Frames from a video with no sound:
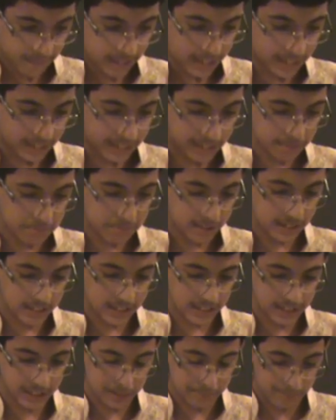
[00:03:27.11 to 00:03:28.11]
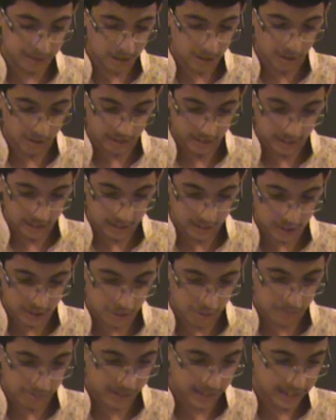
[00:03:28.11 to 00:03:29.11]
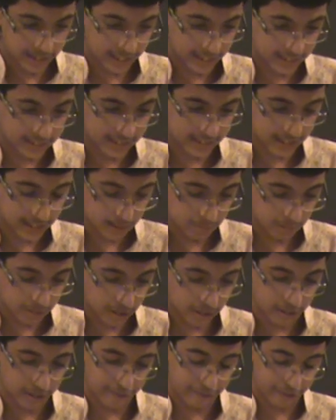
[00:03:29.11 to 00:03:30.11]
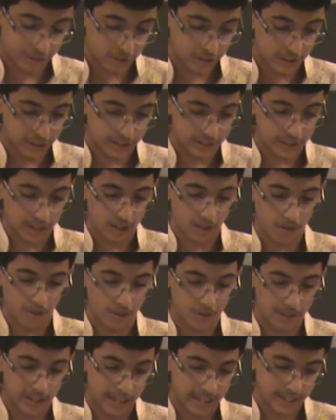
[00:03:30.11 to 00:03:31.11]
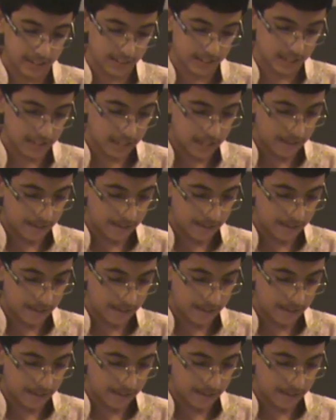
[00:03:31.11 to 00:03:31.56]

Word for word: It gives me a sense of belonging, though my dad says we are refugees in our own lands.